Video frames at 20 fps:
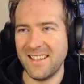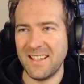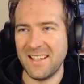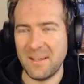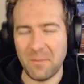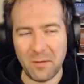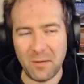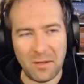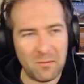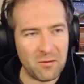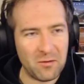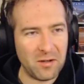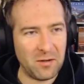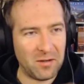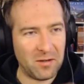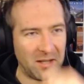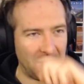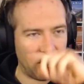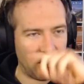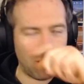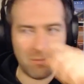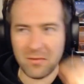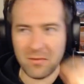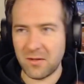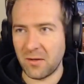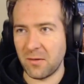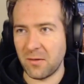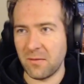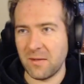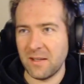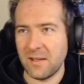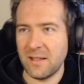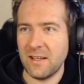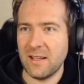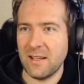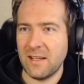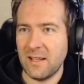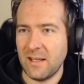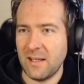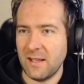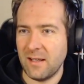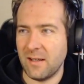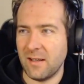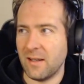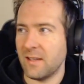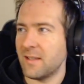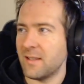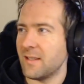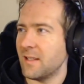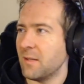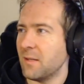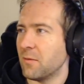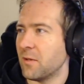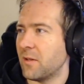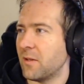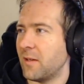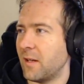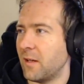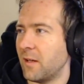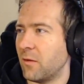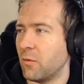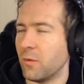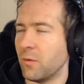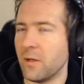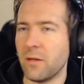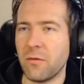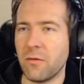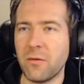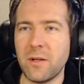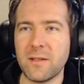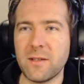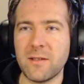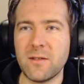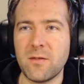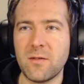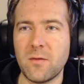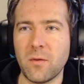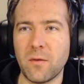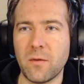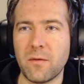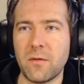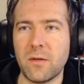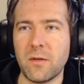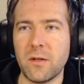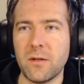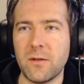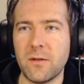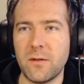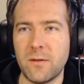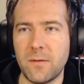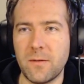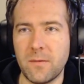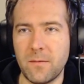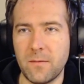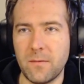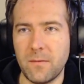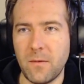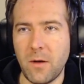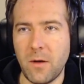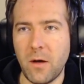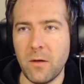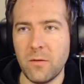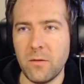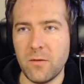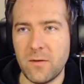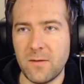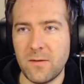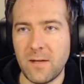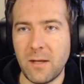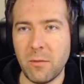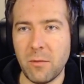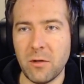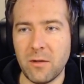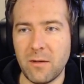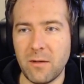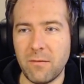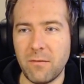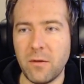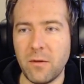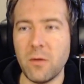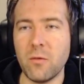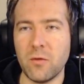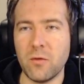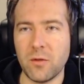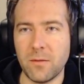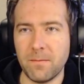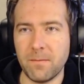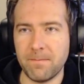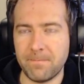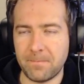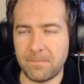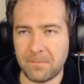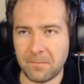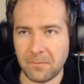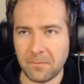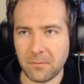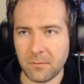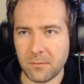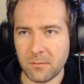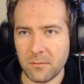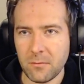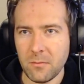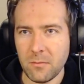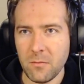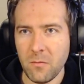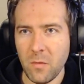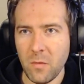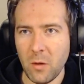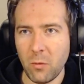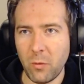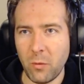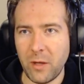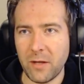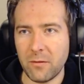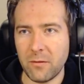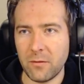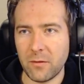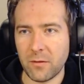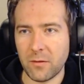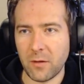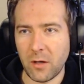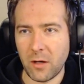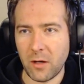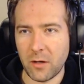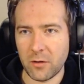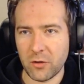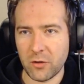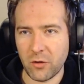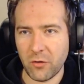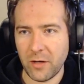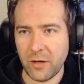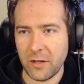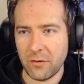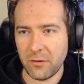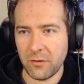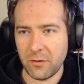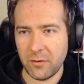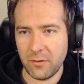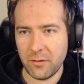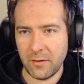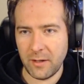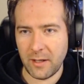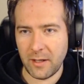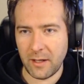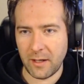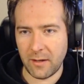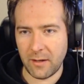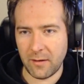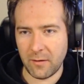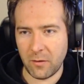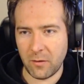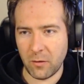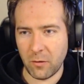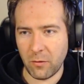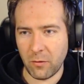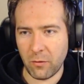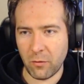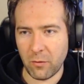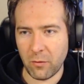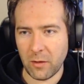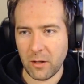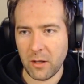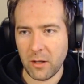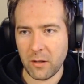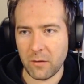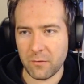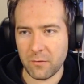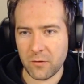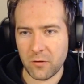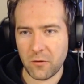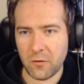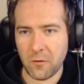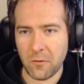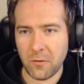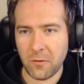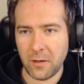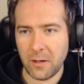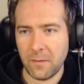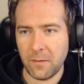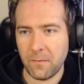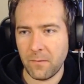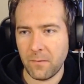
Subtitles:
but I'm trying to keep up, so let's see what day 23 has in store for us. Unstable diffusion. We enter a large crater and go through a lot of story.